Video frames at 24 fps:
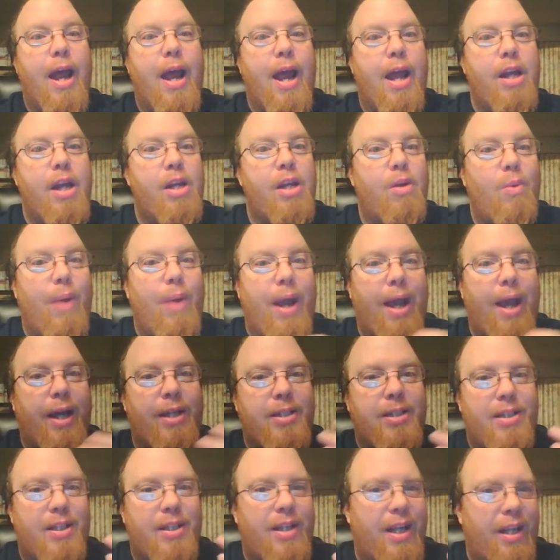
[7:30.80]
and you
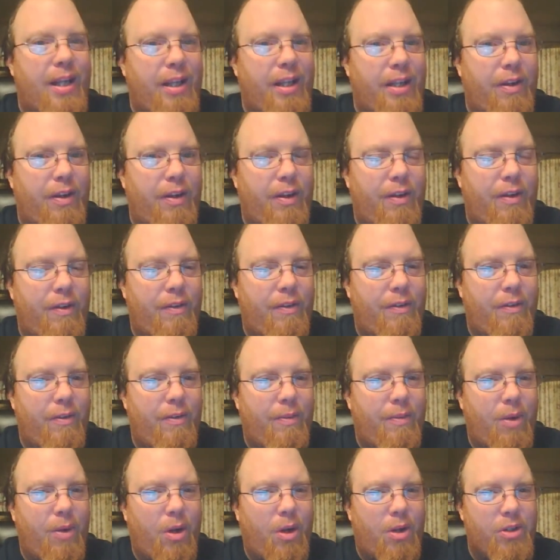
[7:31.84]
accidentally
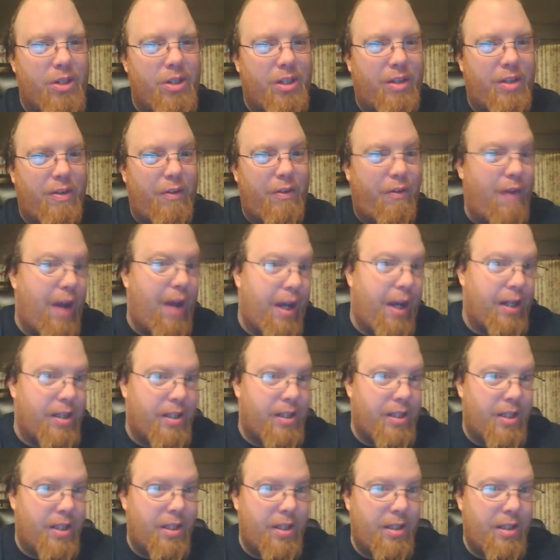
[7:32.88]
cause it to
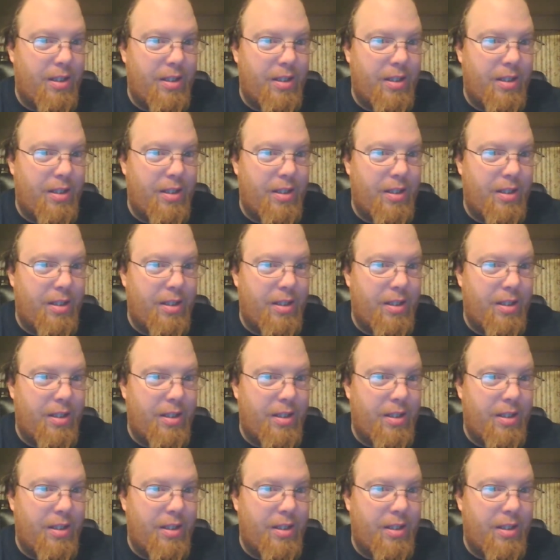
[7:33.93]
faint.